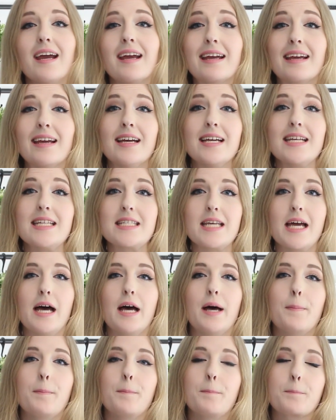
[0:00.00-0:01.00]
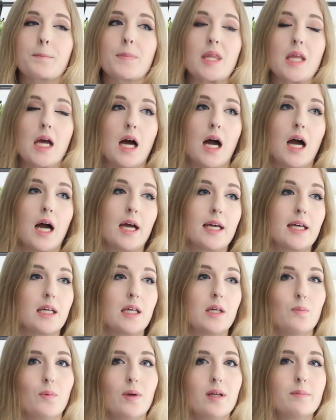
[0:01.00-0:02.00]
And um,
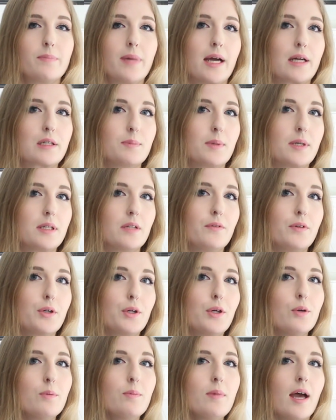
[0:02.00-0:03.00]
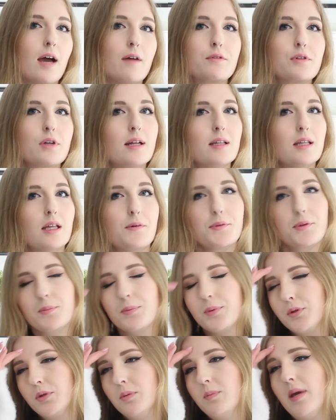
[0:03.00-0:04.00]
I went back to my living room after I left the
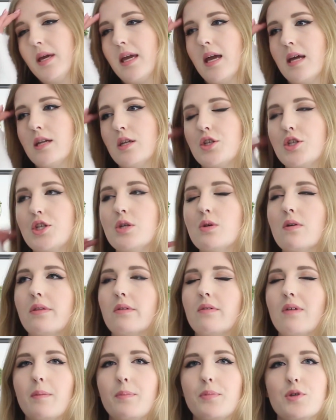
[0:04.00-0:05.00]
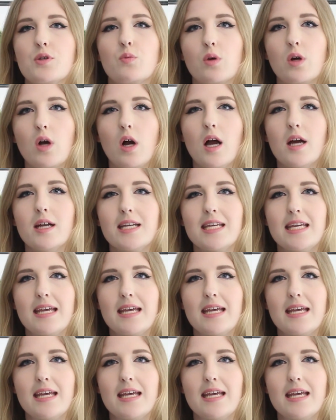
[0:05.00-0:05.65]
room, and two of the wrappers were gone.